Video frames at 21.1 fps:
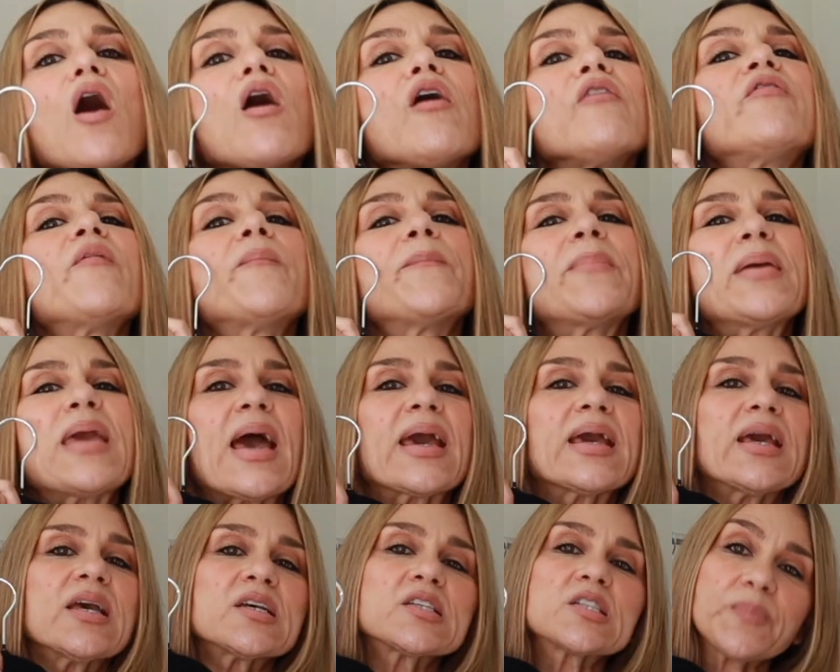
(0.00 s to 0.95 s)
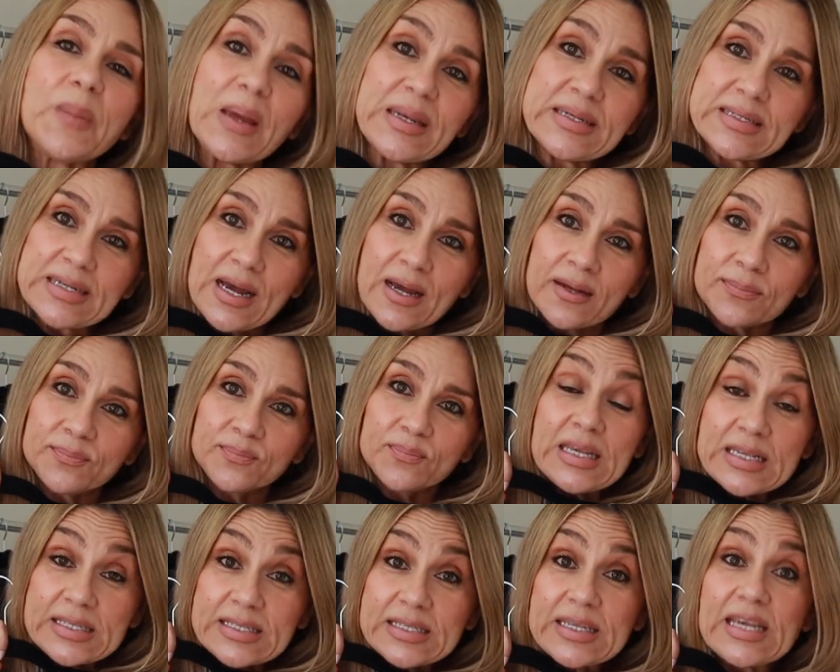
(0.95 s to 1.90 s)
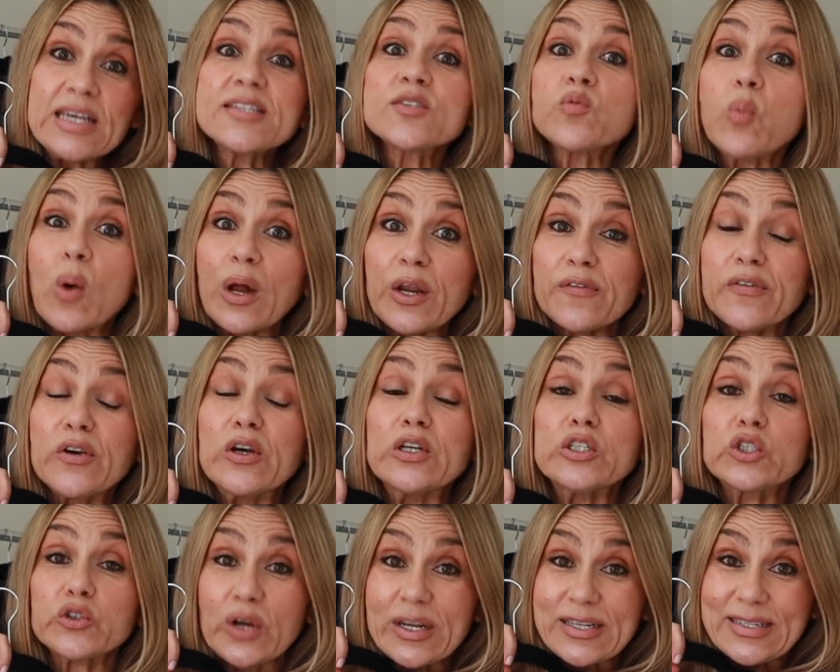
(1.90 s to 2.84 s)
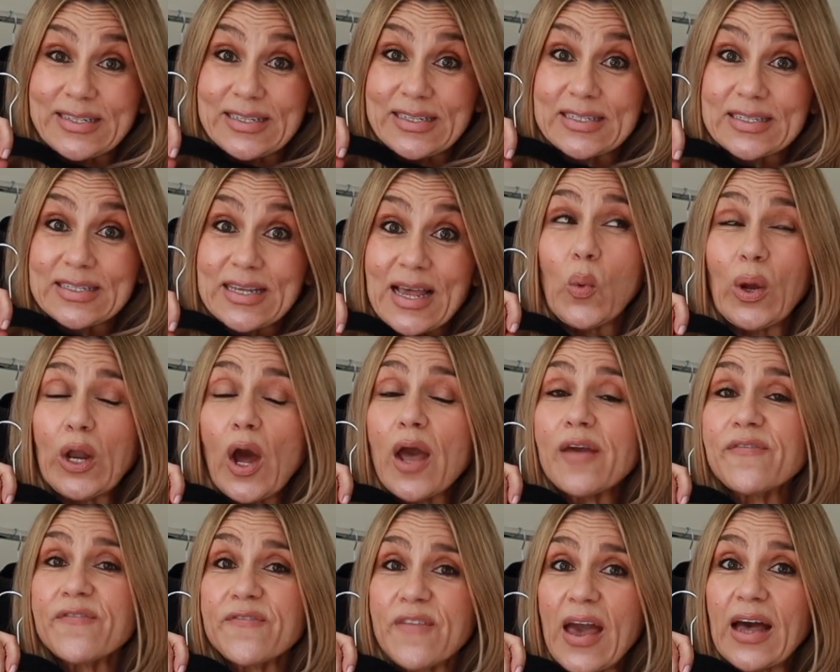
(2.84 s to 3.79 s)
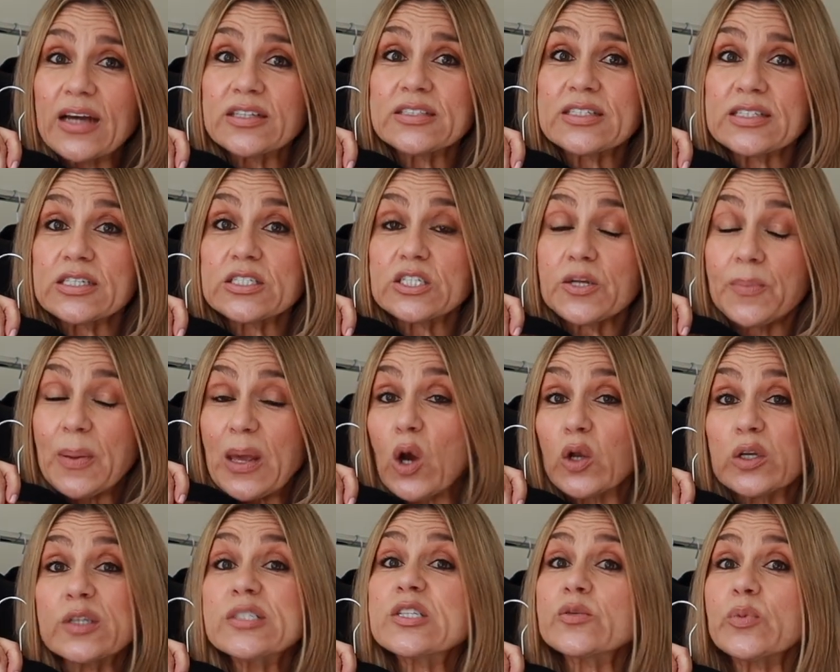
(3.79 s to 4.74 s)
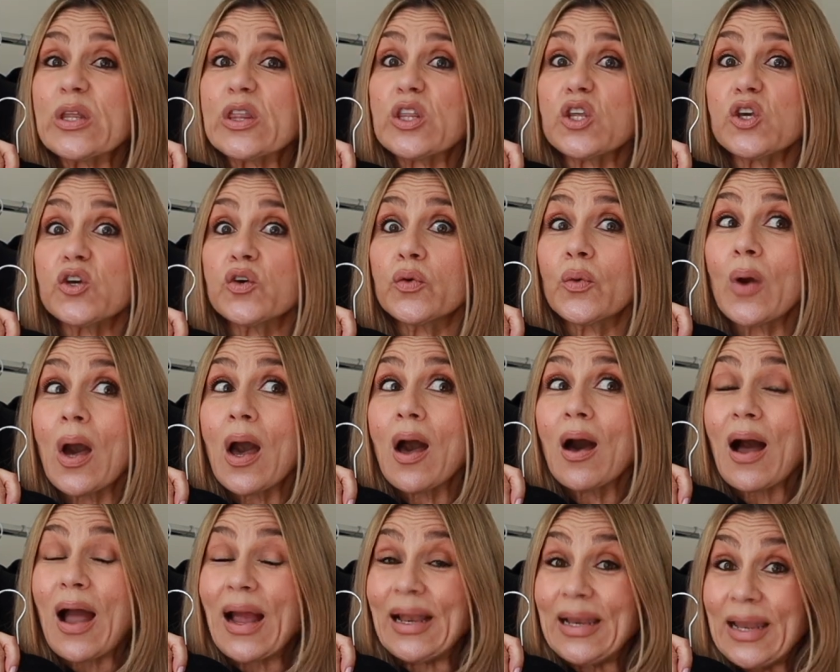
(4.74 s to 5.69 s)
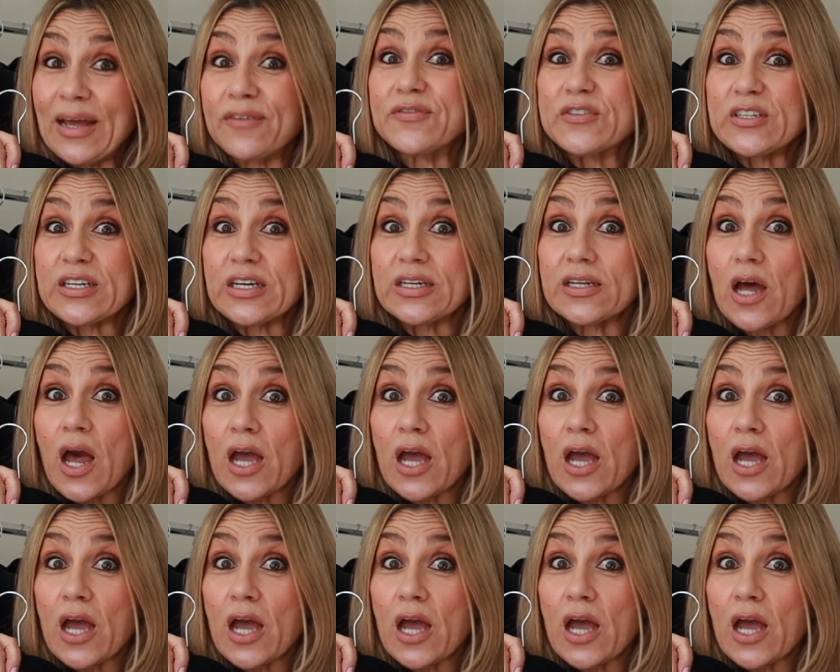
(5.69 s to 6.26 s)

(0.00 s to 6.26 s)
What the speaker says: of Bianca Spender, this is one of her dresses. When I found it, to be honest with you, I left it.